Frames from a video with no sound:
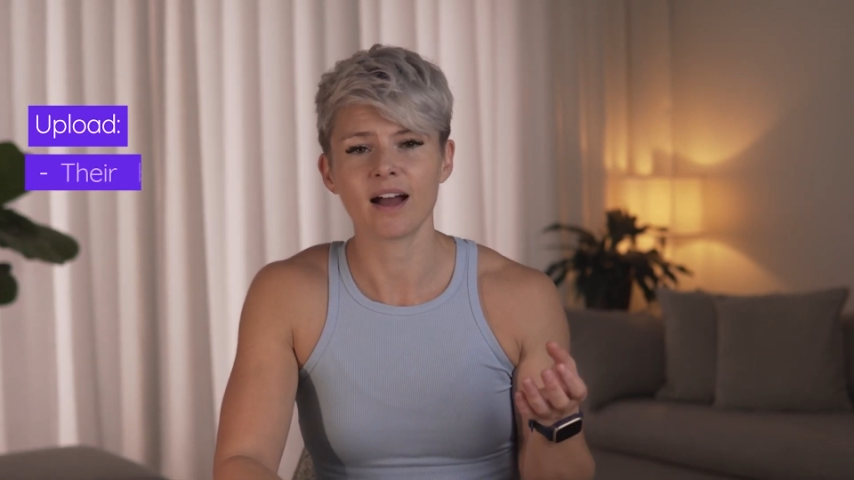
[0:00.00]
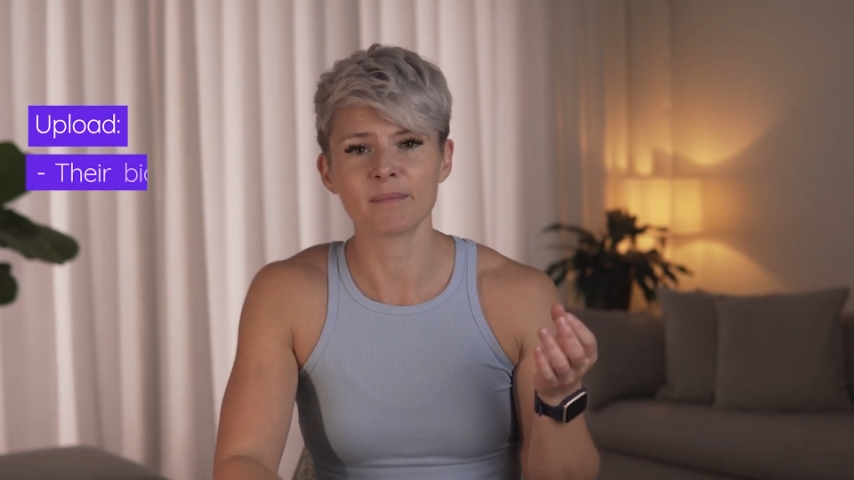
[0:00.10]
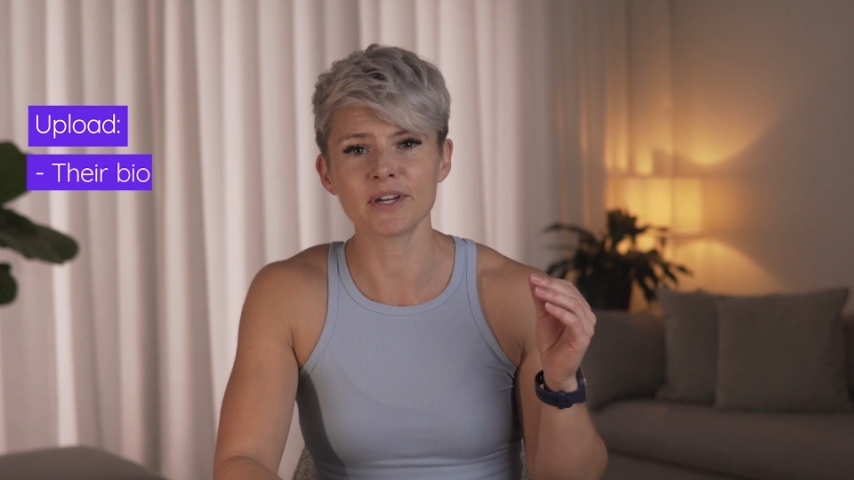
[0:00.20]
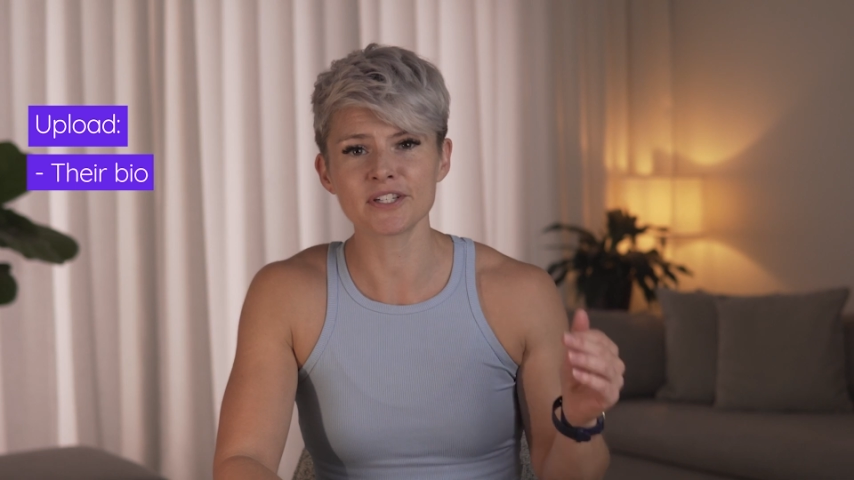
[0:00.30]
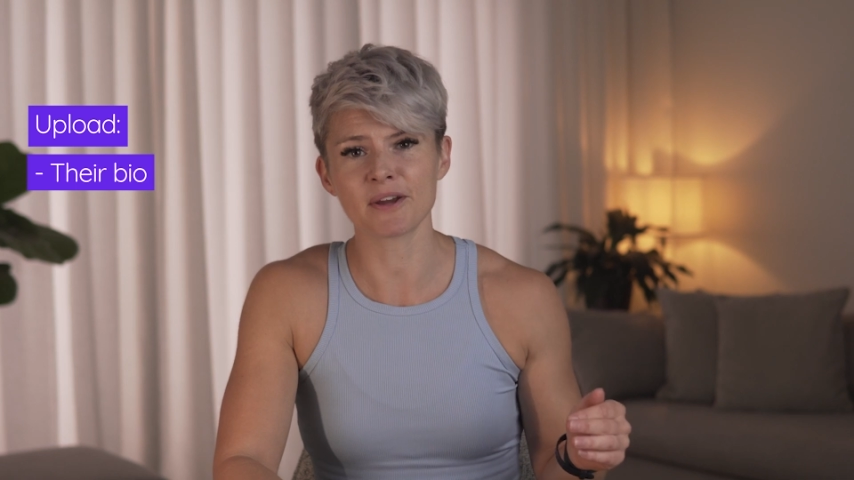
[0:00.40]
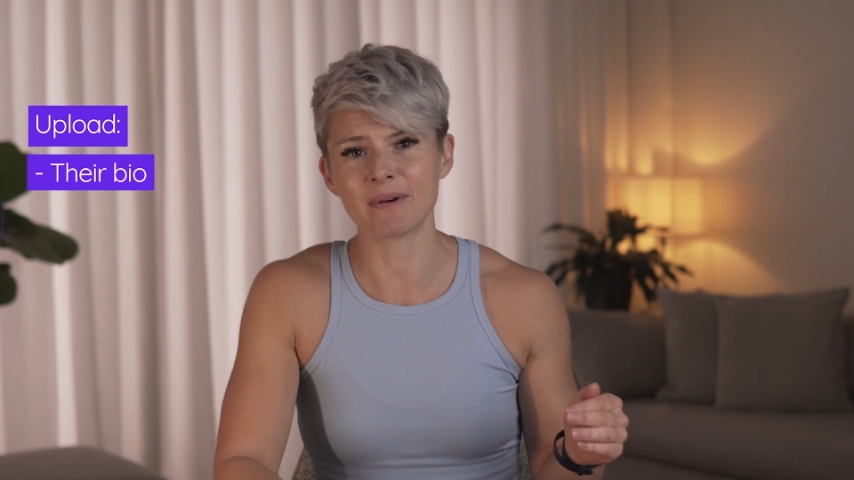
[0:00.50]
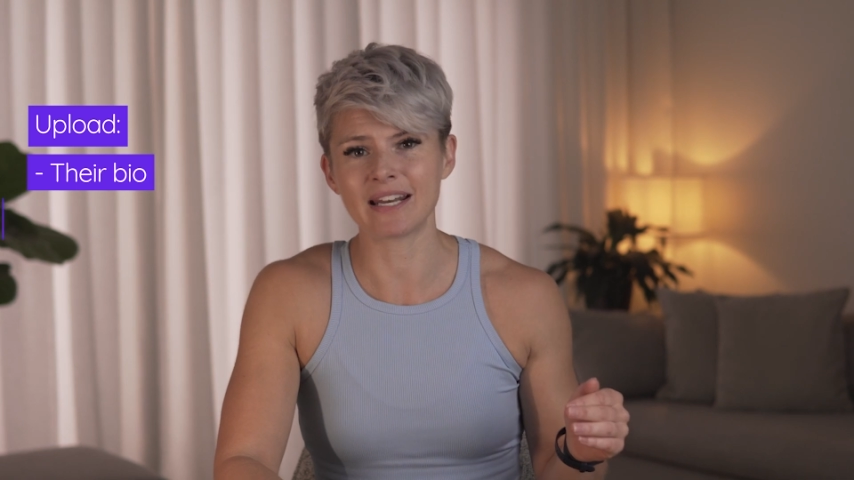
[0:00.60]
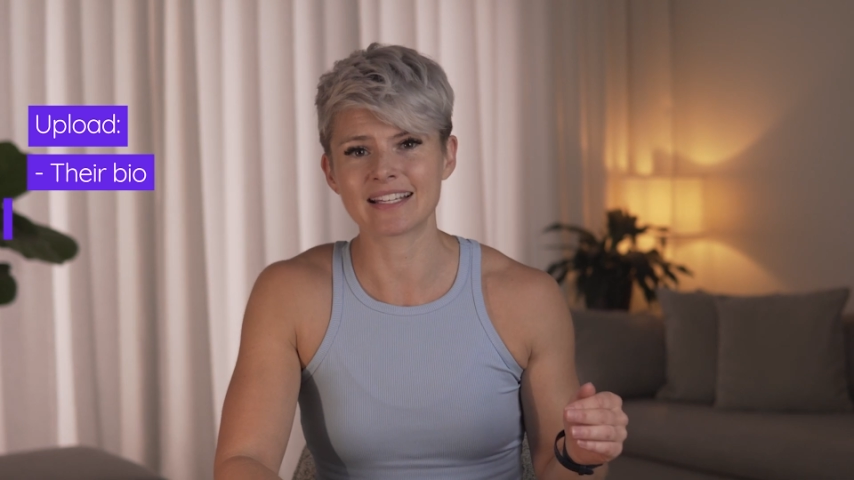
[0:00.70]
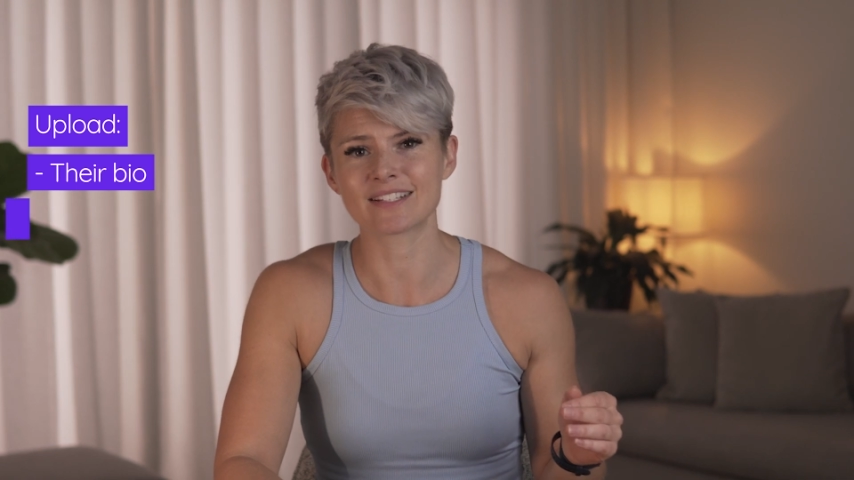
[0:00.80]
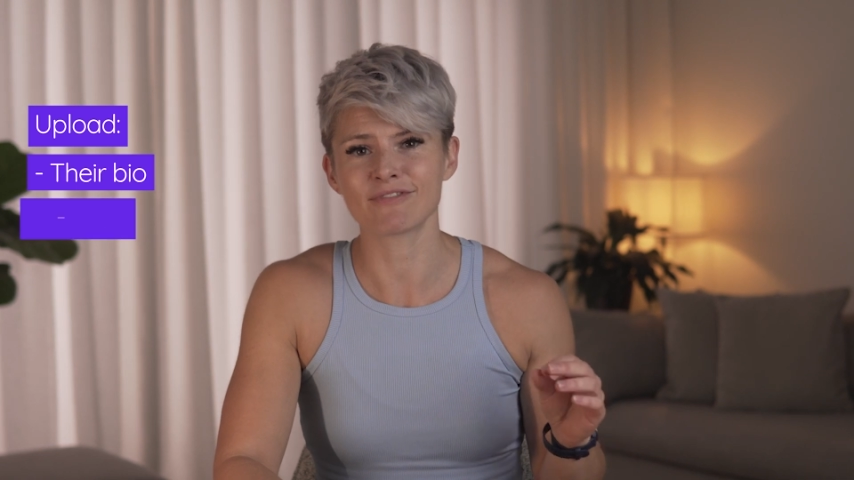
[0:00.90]
I'm going to show a
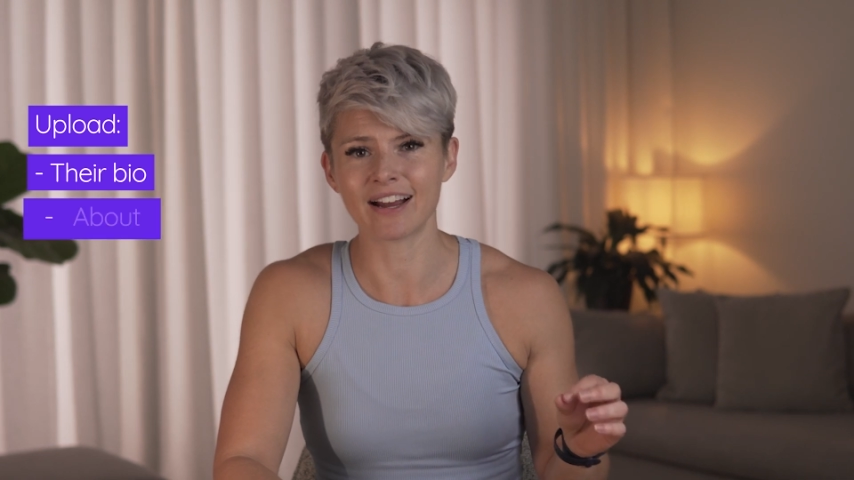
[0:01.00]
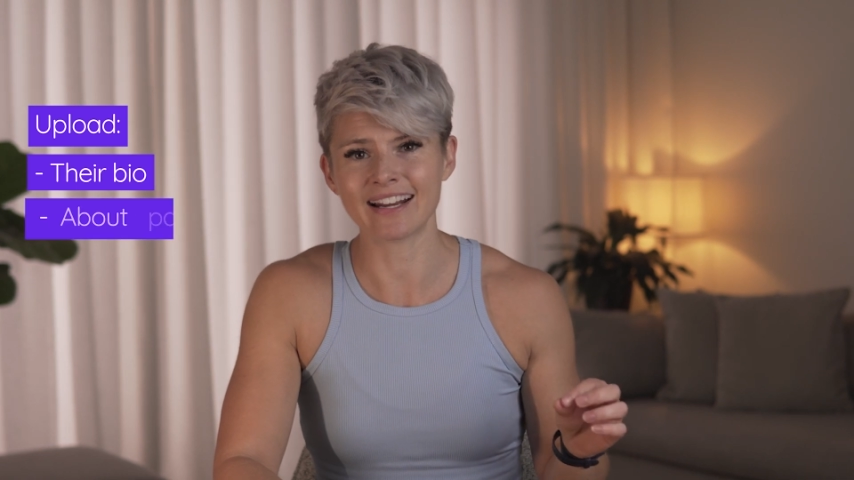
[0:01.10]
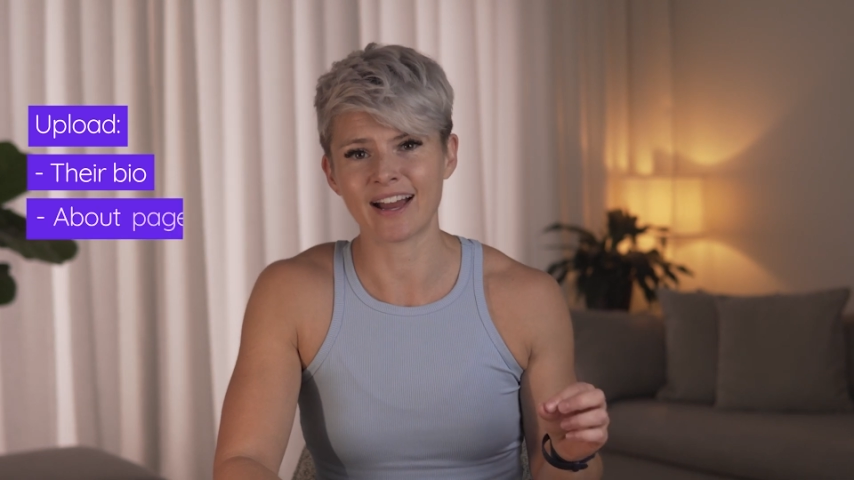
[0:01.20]
list right